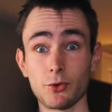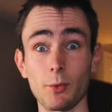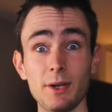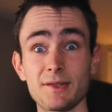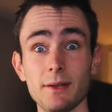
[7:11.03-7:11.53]

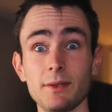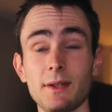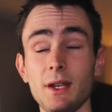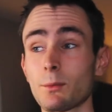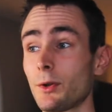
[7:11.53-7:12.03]

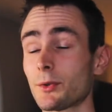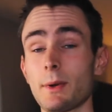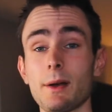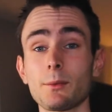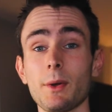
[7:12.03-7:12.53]
2017 rolled
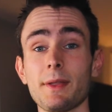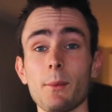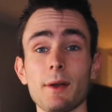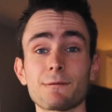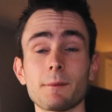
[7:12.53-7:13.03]
around, where they
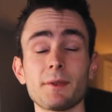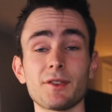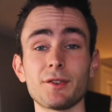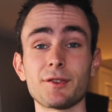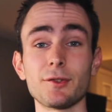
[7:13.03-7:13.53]
went from a
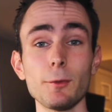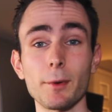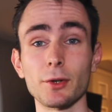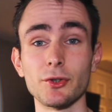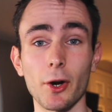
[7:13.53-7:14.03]

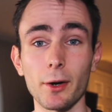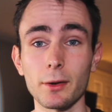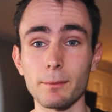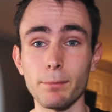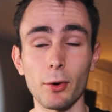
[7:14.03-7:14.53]
super
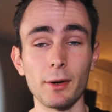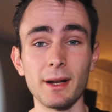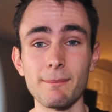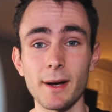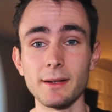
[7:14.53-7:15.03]
dark,
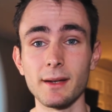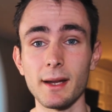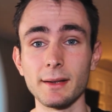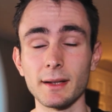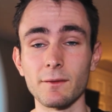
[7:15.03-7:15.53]
boring,
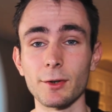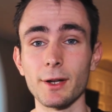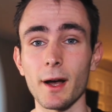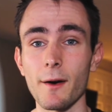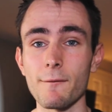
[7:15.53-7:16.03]
mundane
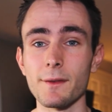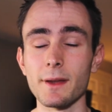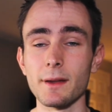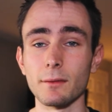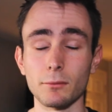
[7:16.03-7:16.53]
livery of
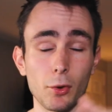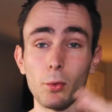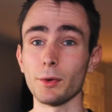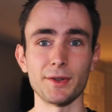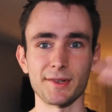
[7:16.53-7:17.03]
the
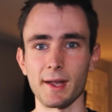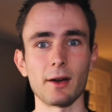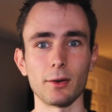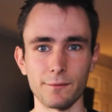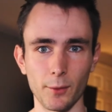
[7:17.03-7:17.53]
old
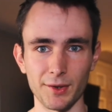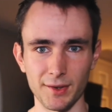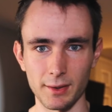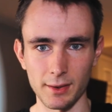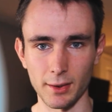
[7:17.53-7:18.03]
Sahara Force
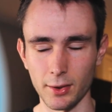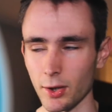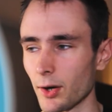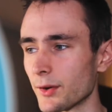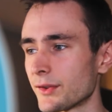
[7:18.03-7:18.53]
India
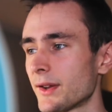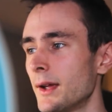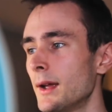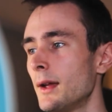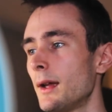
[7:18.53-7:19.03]
cars,
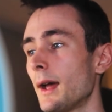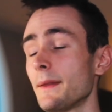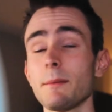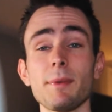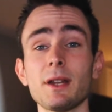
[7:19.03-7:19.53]
and
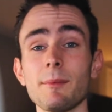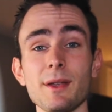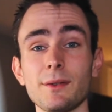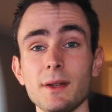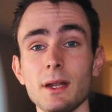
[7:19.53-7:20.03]
then
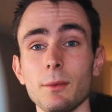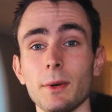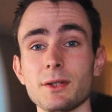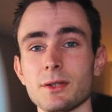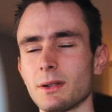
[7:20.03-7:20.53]
BWT,
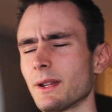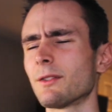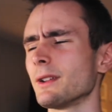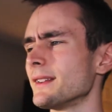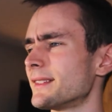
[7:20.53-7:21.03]
which
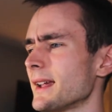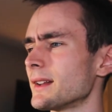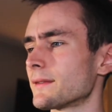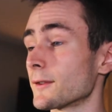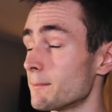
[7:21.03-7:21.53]
literally
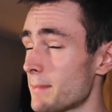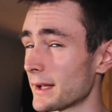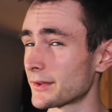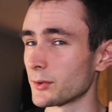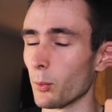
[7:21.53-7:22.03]
stands for
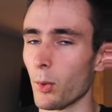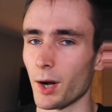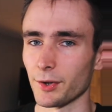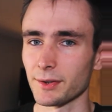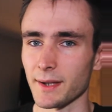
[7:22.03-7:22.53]
Best
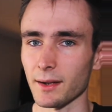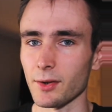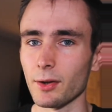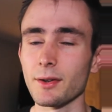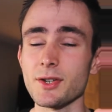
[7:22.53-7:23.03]
Water
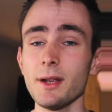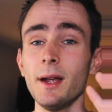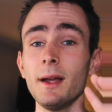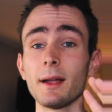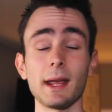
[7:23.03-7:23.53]
Technology,
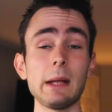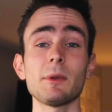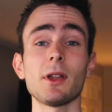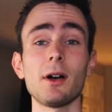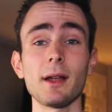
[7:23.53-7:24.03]
came
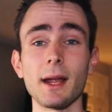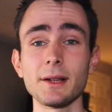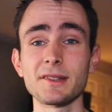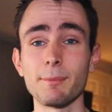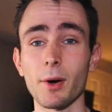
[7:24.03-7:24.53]
along
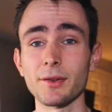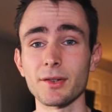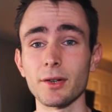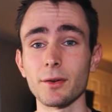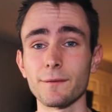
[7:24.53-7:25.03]
and
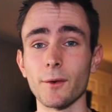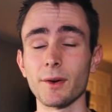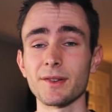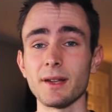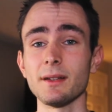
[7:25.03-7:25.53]
sponsored
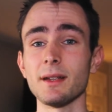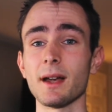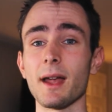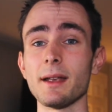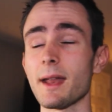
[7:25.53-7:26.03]
Force
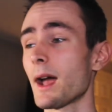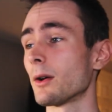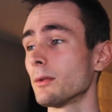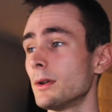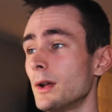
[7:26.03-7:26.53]
India, and
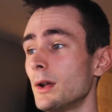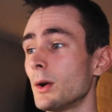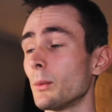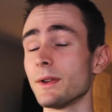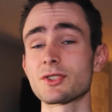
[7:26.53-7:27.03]
now
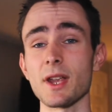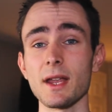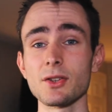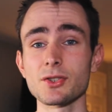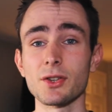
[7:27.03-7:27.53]
we
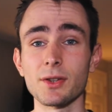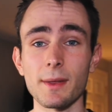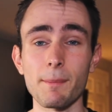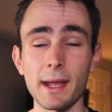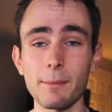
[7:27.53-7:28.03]
changed to
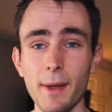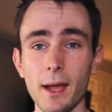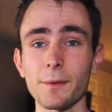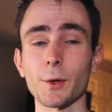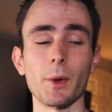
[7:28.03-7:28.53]
the Pink
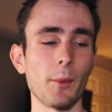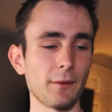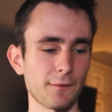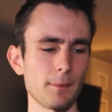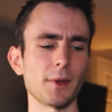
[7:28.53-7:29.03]
Panther. We
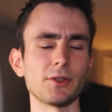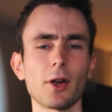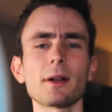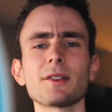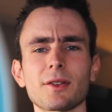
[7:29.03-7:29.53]
went from the
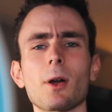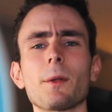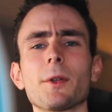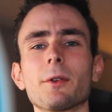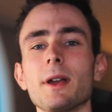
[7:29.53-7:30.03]
darkest car
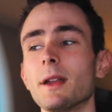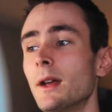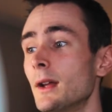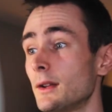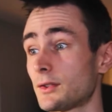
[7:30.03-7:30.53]
on the grid
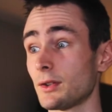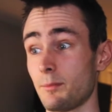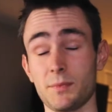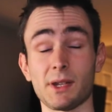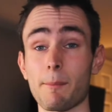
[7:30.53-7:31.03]
to
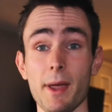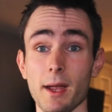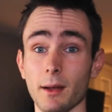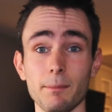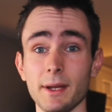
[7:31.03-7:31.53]

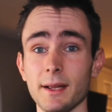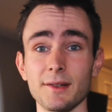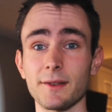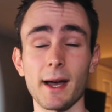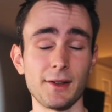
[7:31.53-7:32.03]
pink,
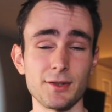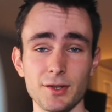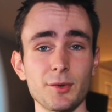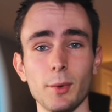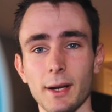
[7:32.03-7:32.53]
because that's
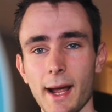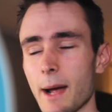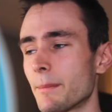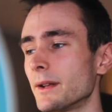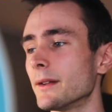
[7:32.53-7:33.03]
just what
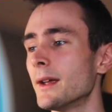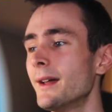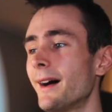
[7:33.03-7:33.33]
happened.